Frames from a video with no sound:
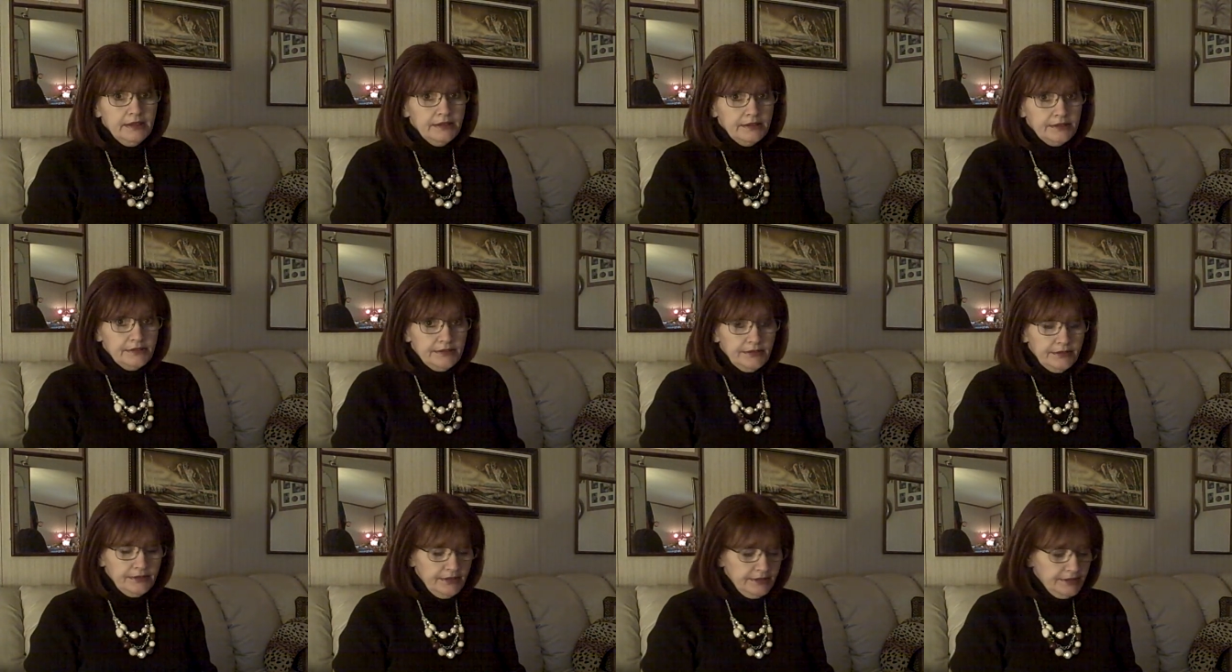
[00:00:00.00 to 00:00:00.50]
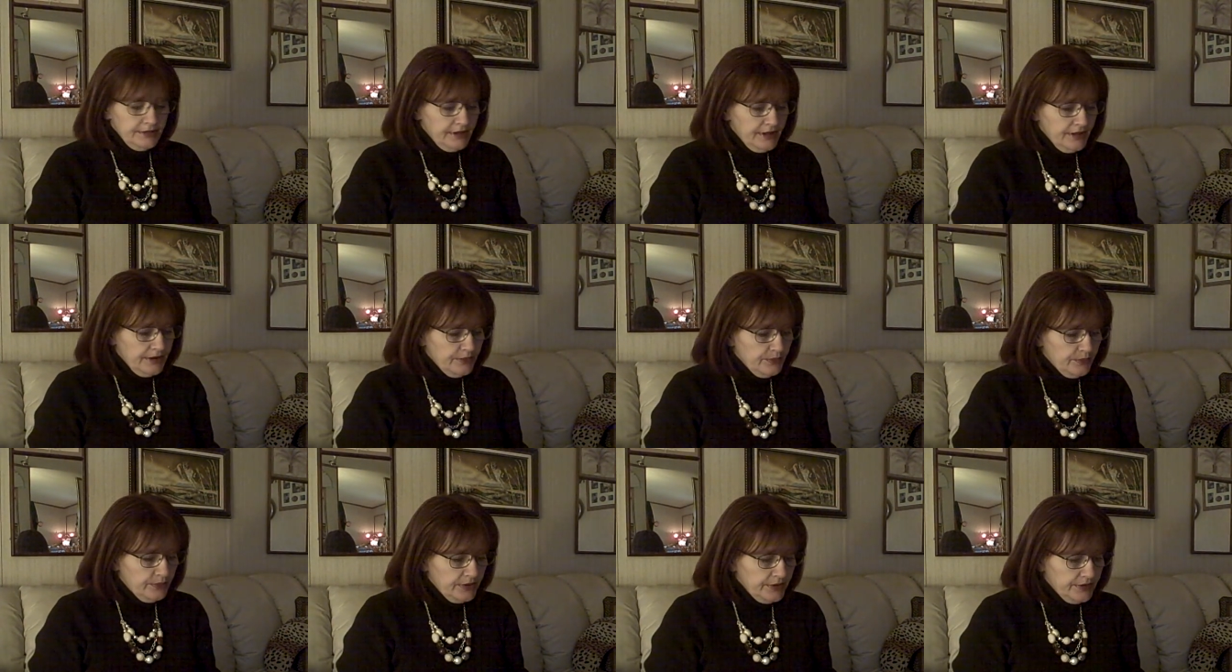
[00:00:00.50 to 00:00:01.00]
So that's
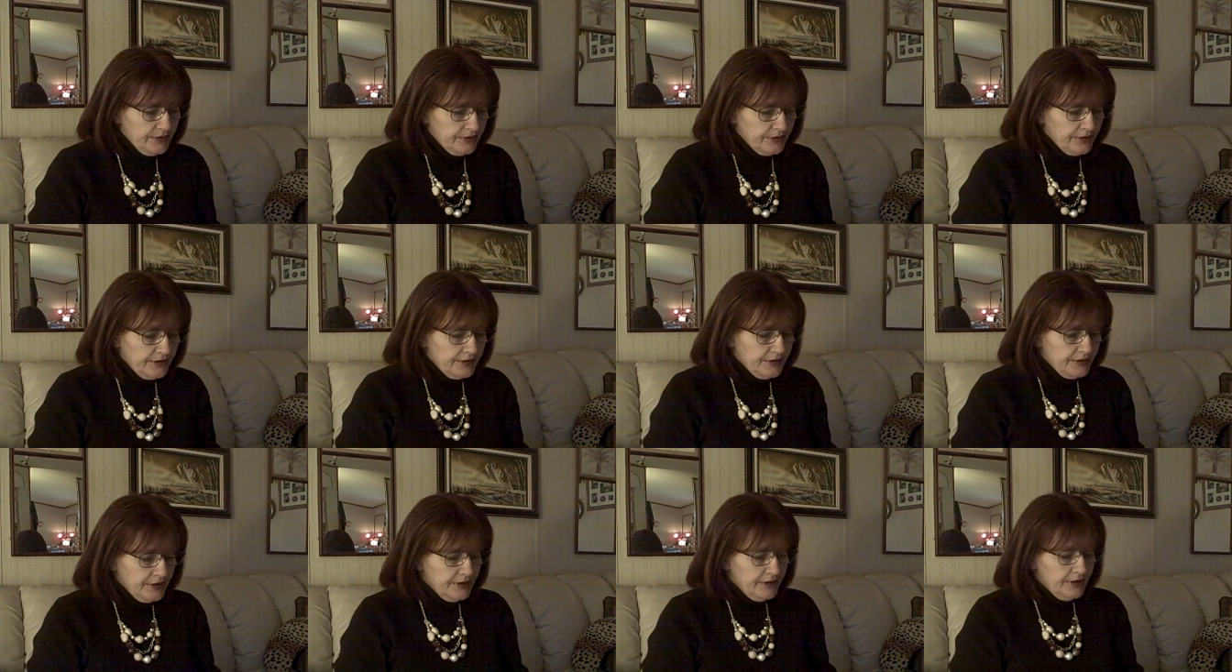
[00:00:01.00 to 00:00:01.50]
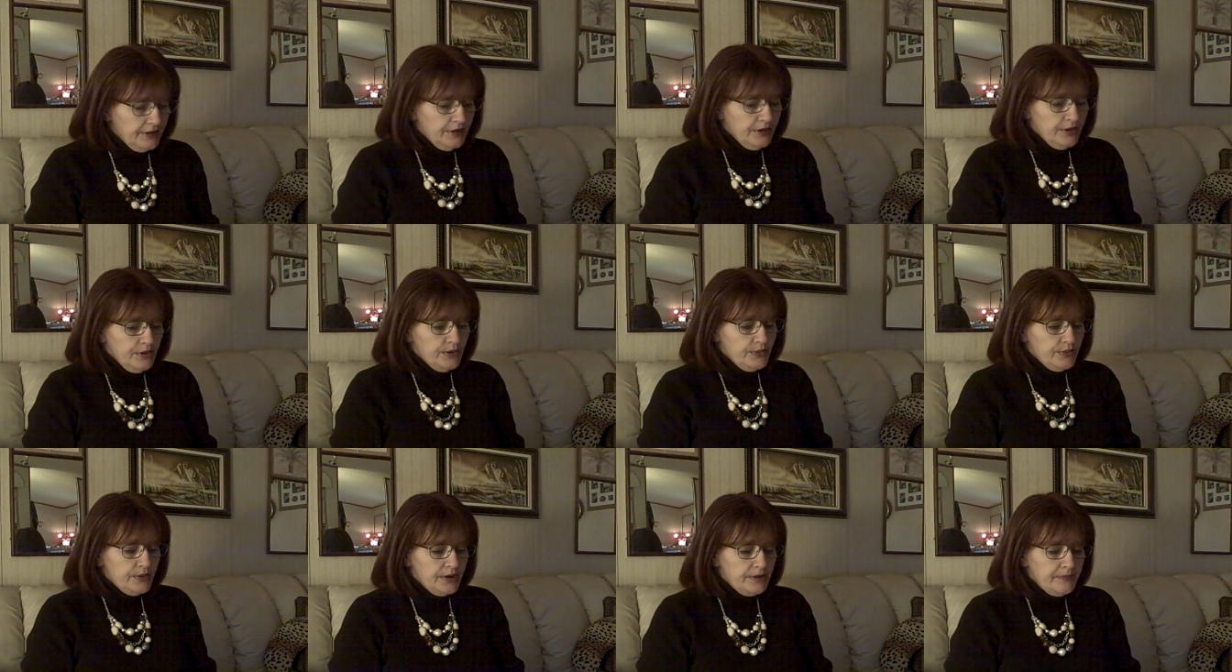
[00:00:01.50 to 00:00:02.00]
kind of weird.
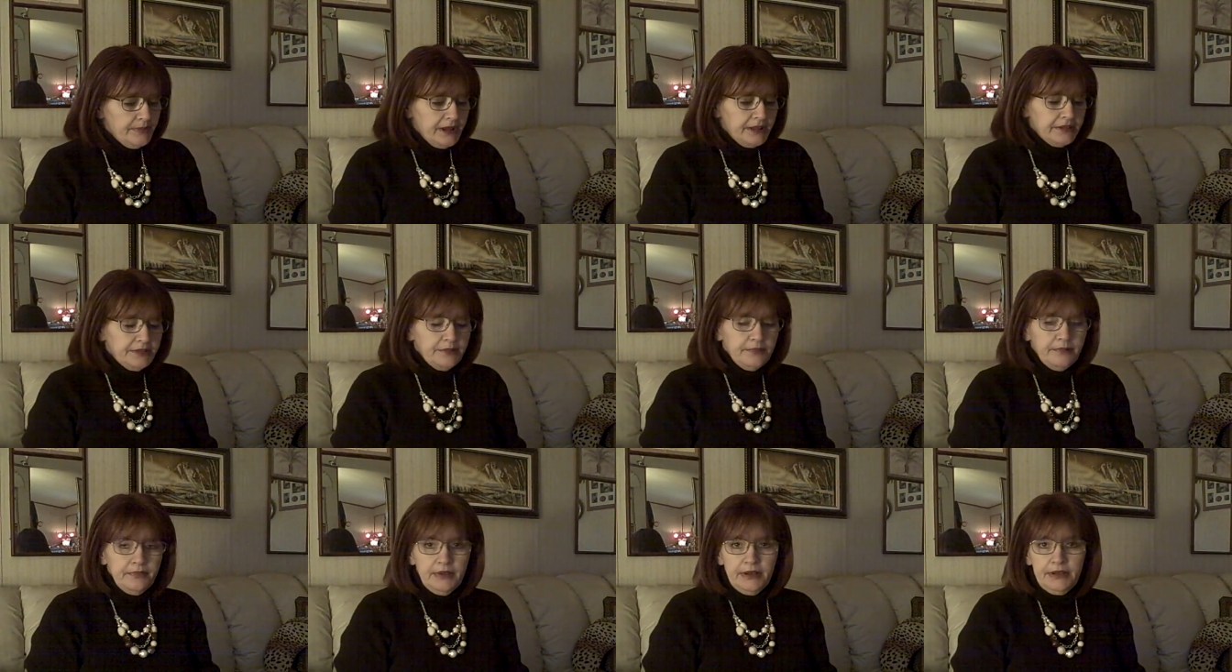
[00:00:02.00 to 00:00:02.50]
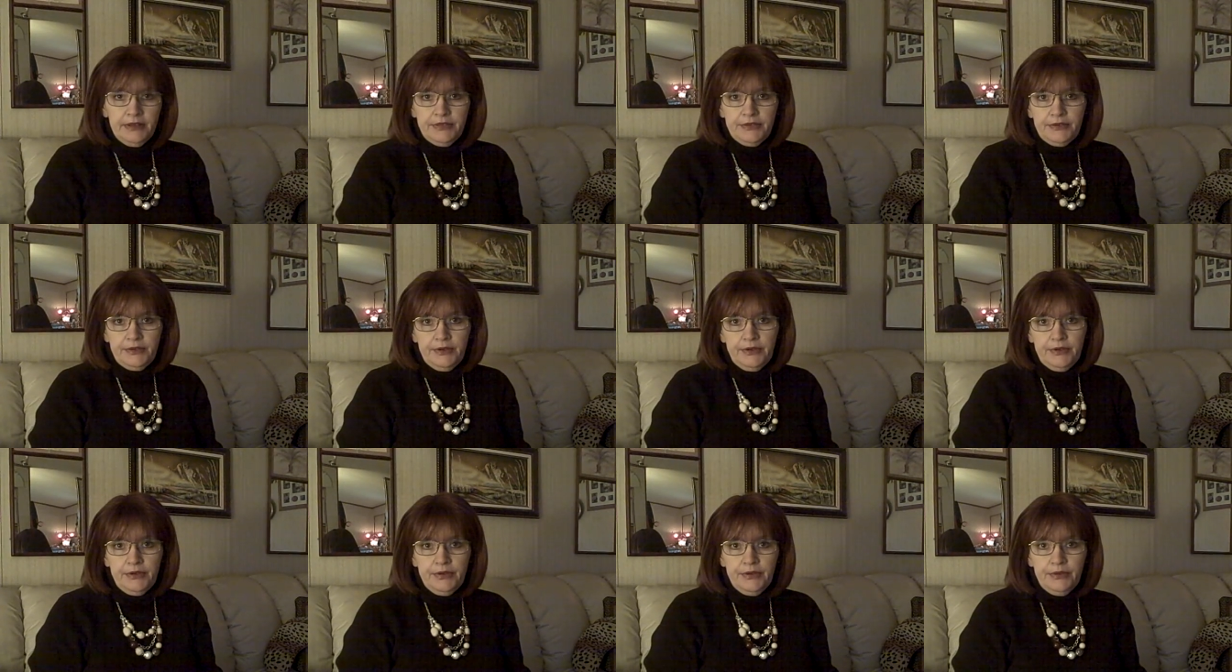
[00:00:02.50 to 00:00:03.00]
What about the
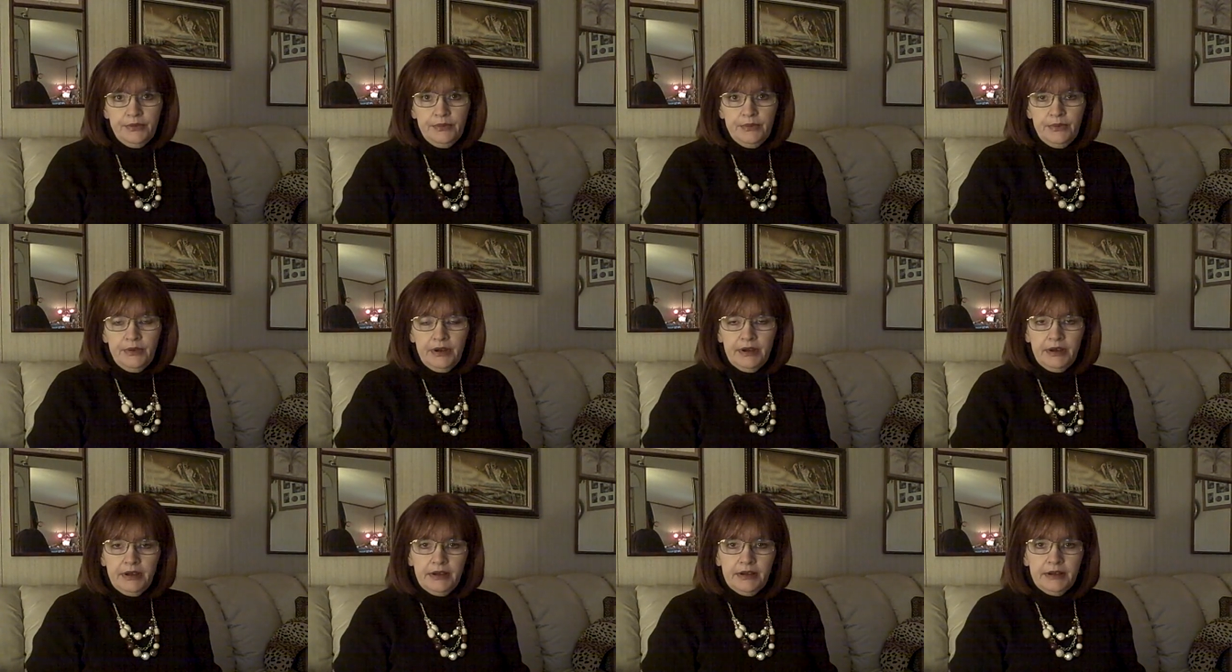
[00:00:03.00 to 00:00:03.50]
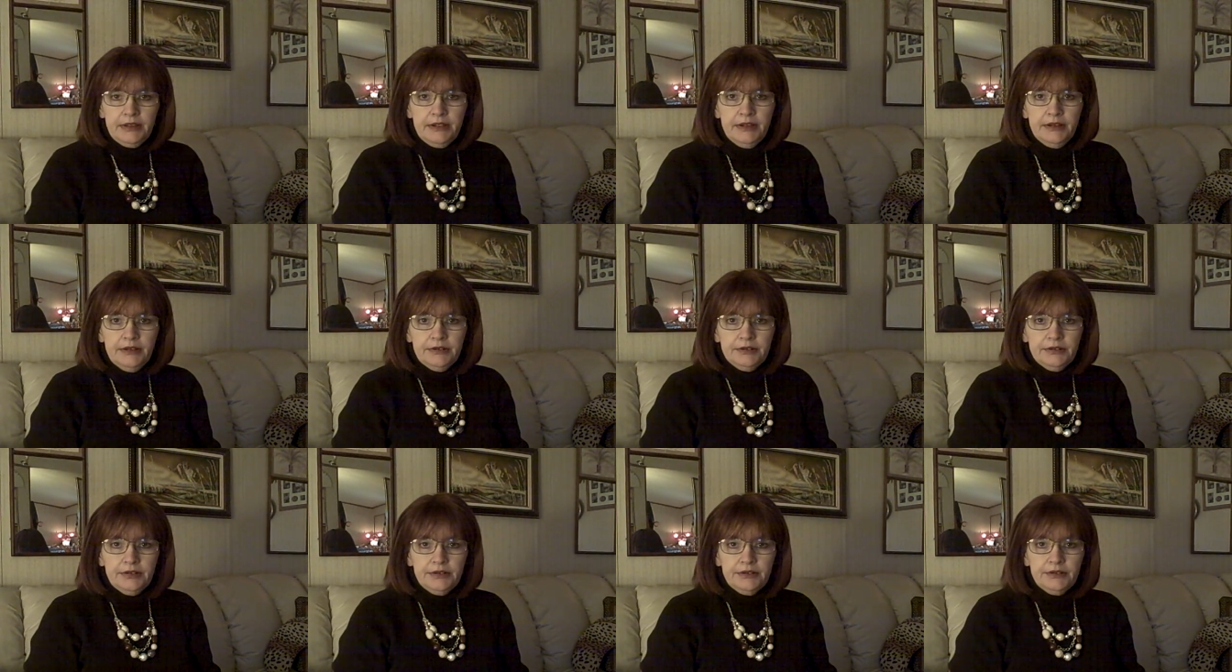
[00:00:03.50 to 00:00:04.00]
mother who uh,
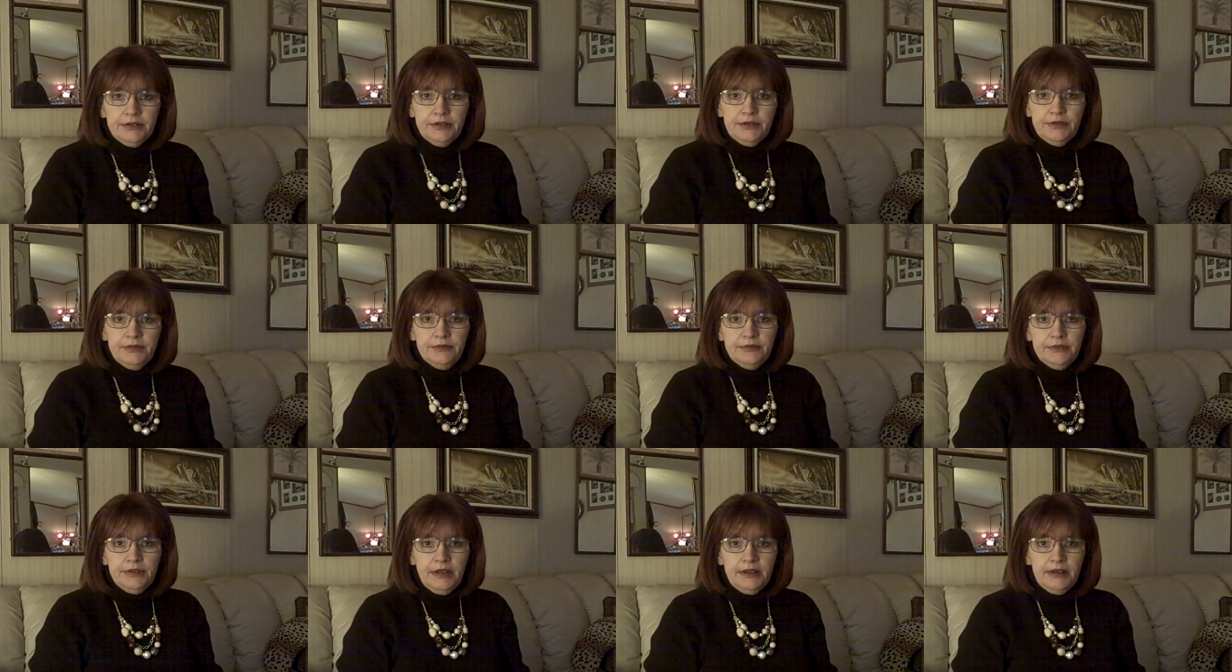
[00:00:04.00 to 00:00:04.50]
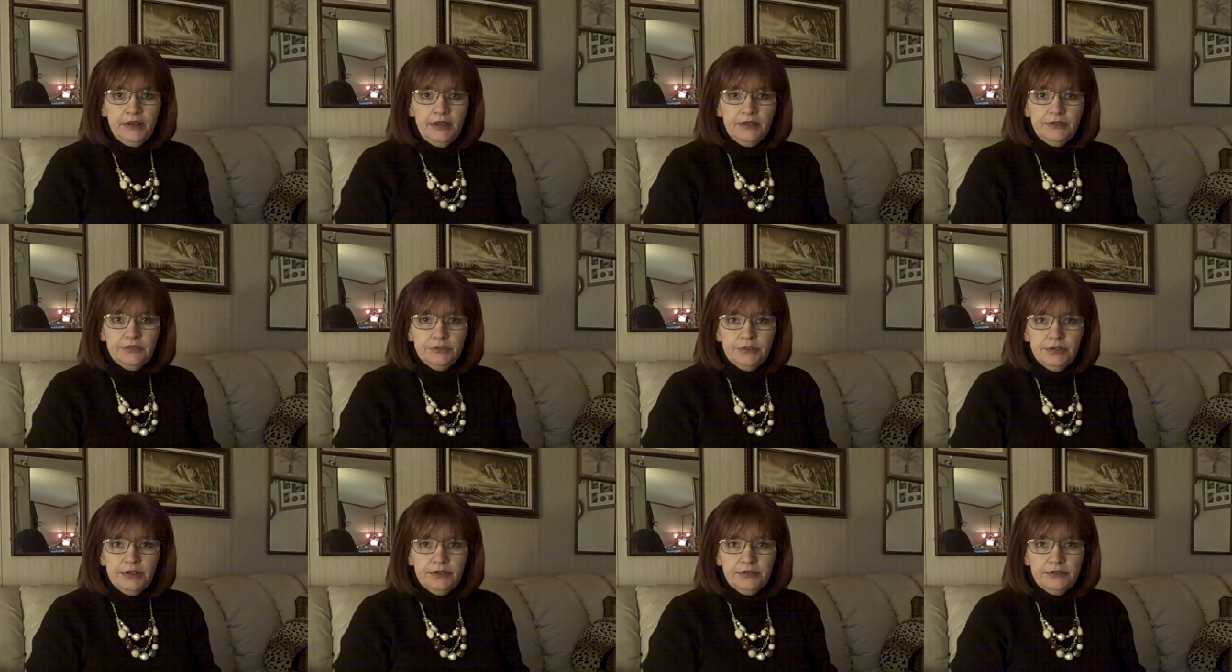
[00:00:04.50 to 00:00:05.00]
killed her two
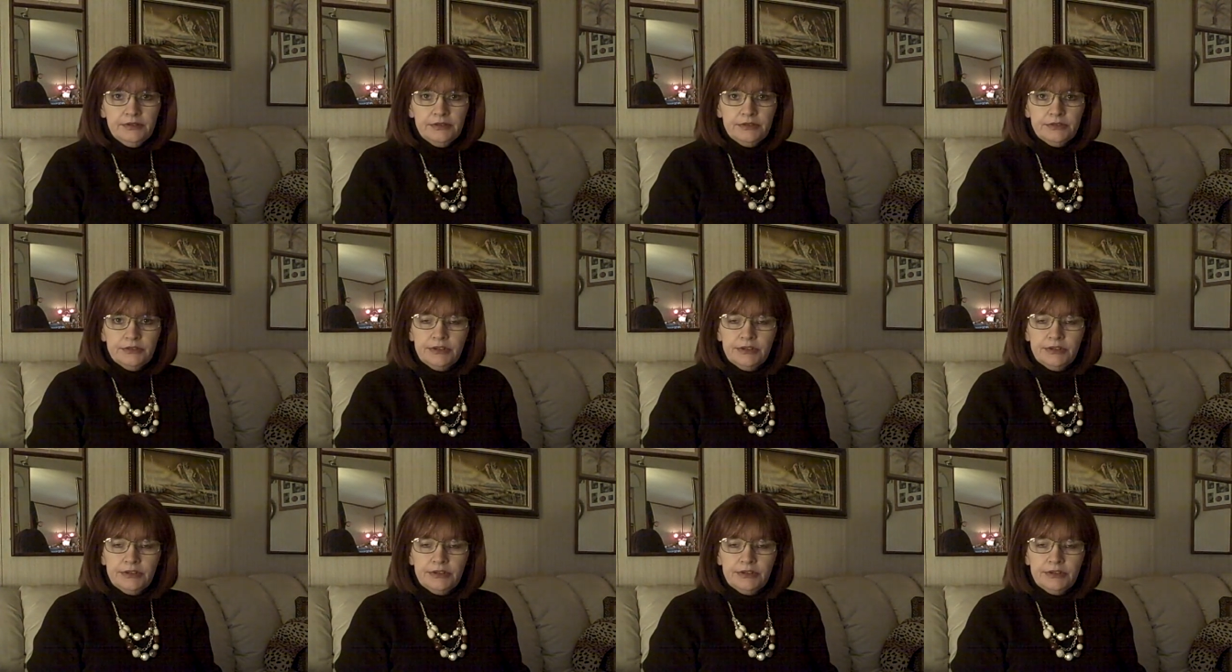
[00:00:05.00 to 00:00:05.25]
teenage children?